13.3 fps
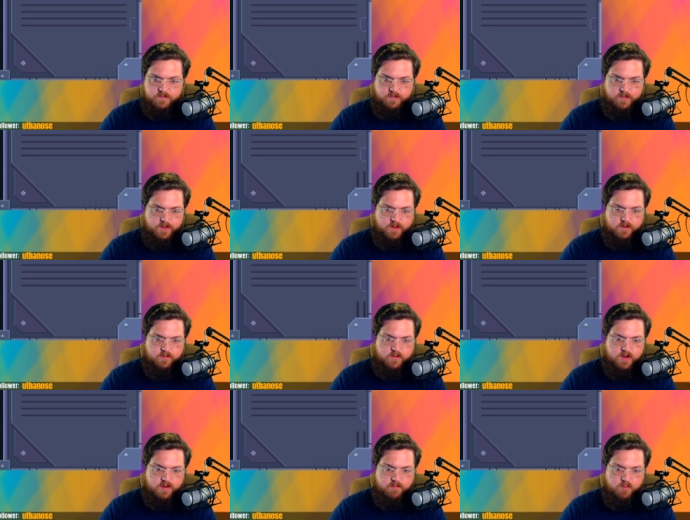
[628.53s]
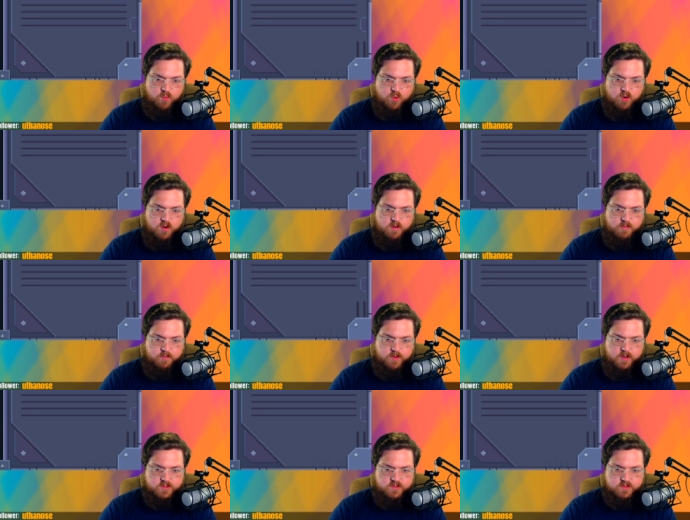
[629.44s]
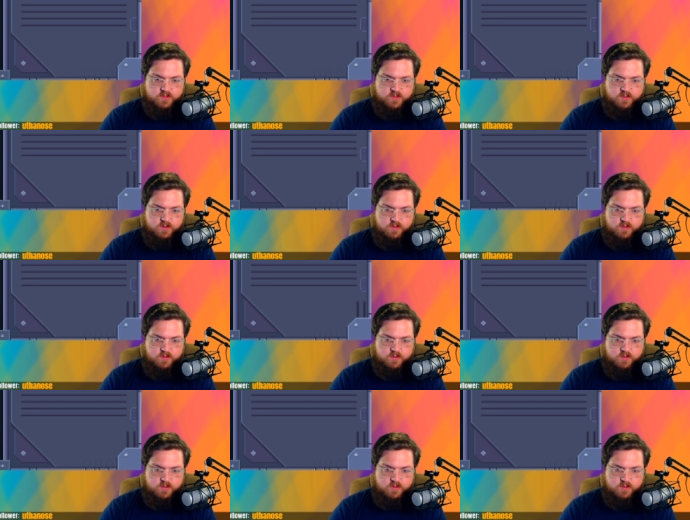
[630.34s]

All right, more puzzles.